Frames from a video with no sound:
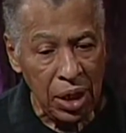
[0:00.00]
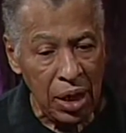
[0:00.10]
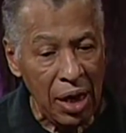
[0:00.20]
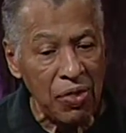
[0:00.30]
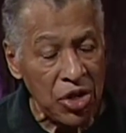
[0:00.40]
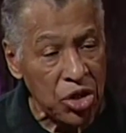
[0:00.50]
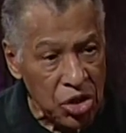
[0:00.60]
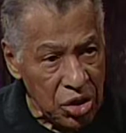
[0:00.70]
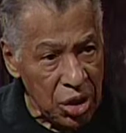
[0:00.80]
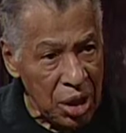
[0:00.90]

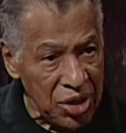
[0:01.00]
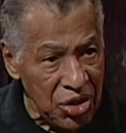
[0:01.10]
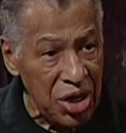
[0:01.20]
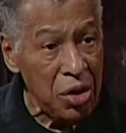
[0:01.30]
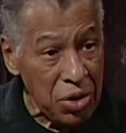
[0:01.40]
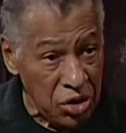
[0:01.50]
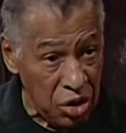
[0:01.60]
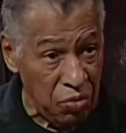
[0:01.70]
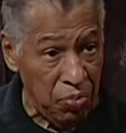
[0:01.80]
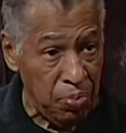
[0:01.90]
this series
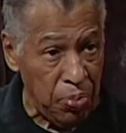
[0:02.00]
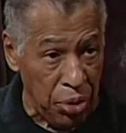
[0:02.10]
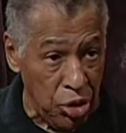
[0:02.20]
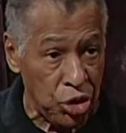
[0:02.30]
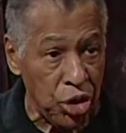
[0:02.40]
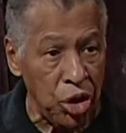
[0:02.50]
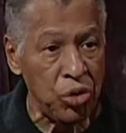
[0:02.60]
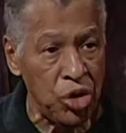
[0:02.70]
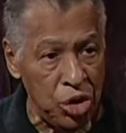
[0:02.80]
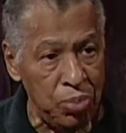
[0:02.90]
of
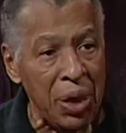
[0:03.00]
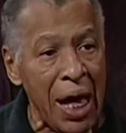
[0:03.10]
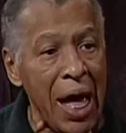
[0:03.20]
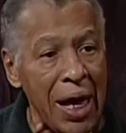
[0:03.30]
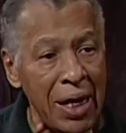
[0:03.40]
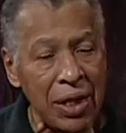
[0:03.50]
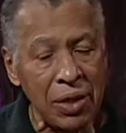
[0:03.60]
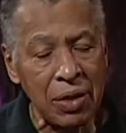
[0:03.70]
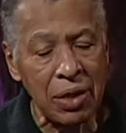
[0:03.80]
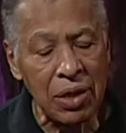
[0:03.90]
persecutions began
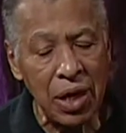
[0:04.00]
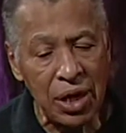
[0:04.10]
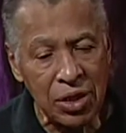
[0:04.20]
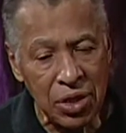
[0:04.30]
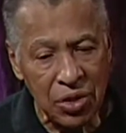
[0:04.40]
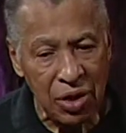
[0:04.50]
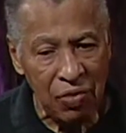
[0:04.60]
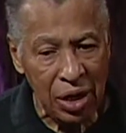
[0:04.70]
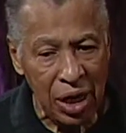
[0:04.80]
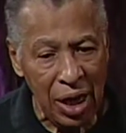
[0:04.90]
in
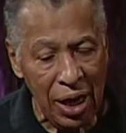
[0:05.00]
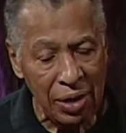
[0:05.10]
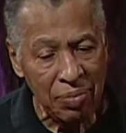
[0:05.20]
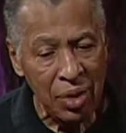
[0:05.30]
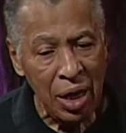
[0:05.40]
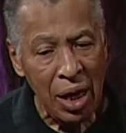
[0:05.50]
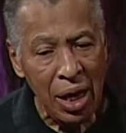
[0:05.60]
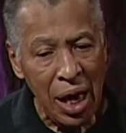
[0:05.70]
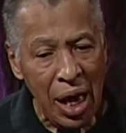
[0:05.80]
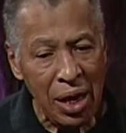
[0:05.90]
1979.
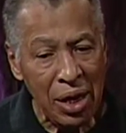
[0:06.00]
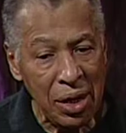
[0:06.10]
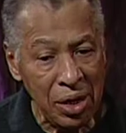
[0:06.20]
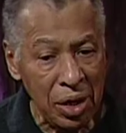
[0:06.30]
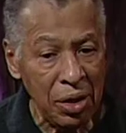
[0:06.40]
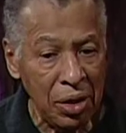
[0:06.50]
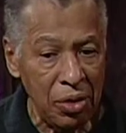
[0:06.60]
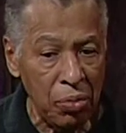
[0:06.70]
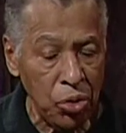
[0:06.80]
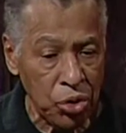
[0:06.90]
And then
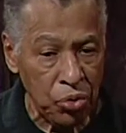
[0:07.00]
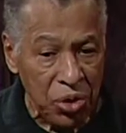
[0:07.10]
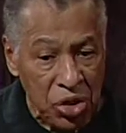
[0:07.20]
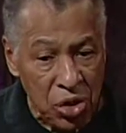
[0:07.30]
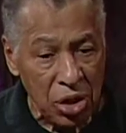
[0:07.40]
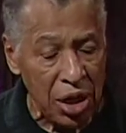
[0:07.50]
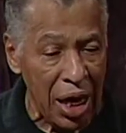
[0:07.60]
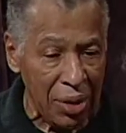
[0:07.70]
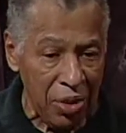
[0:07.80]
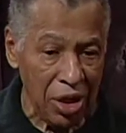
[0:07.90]
the most recent
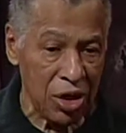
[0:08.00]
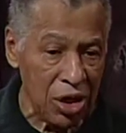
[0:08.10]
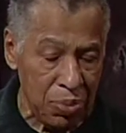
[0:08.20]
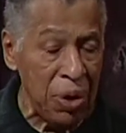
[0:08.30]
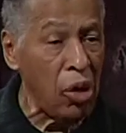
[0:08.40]
time, that it's been